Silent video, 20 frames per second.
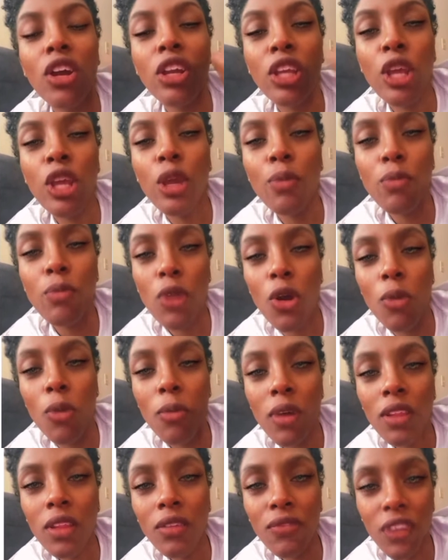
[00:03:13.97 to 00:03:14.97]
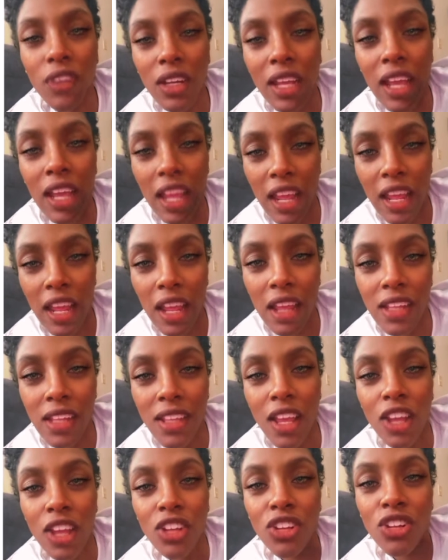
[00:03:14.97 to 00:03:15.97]
Keep your motherfucking hand
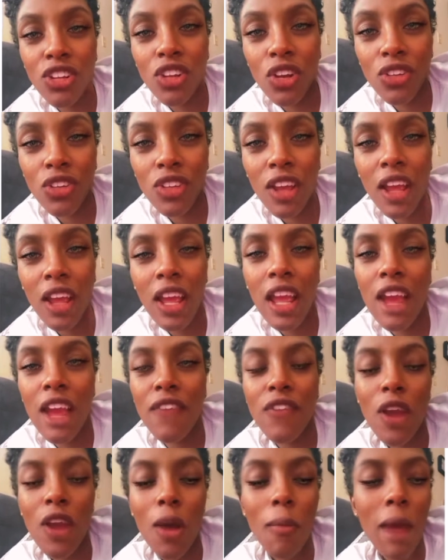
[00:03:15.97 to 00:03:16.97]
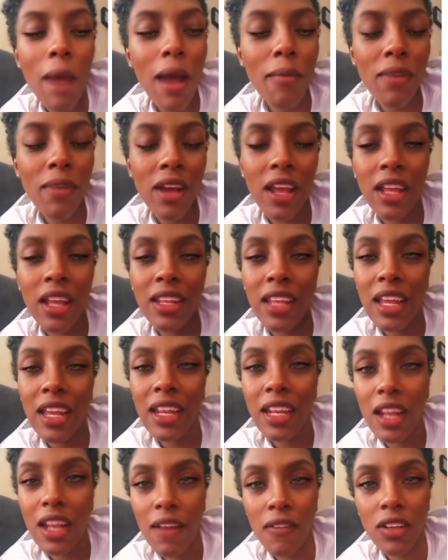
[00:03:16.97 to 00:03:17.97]
to yourself. If your mama and daddy
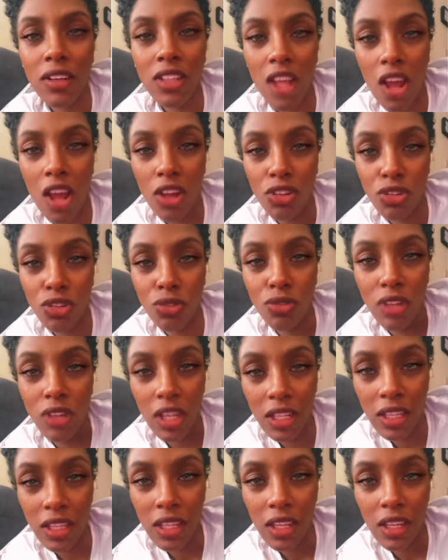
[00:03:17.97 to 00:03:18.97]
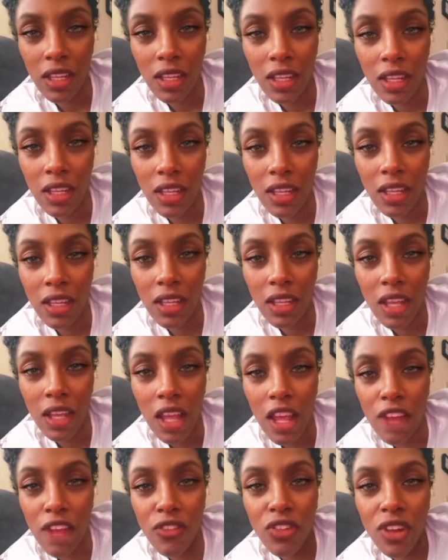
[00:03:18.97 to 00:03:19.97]
never taught you nothing,
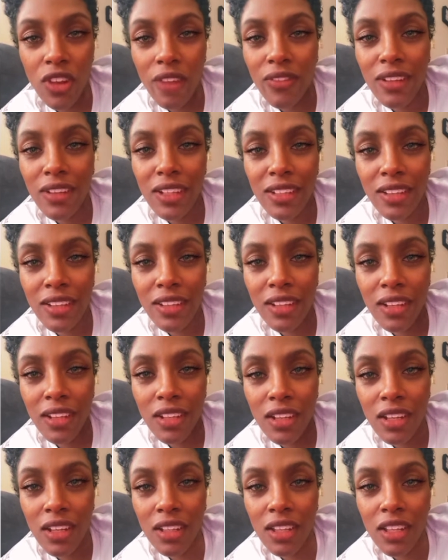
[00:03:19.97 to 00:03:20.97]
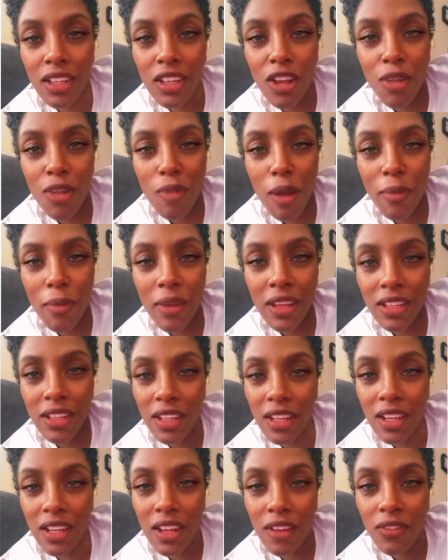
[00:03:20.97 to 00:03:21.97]
if you never listened to nothing your mama and
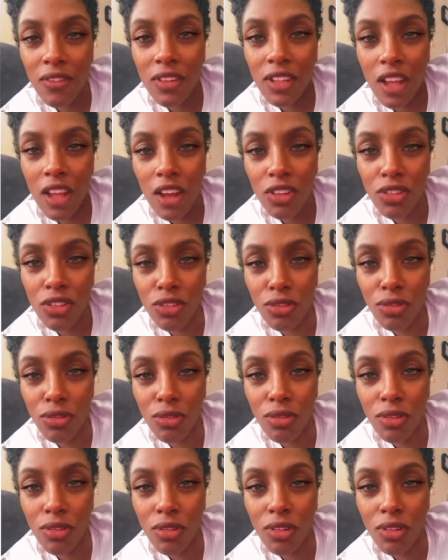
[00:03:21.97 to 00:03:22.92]
daddy ever taught you,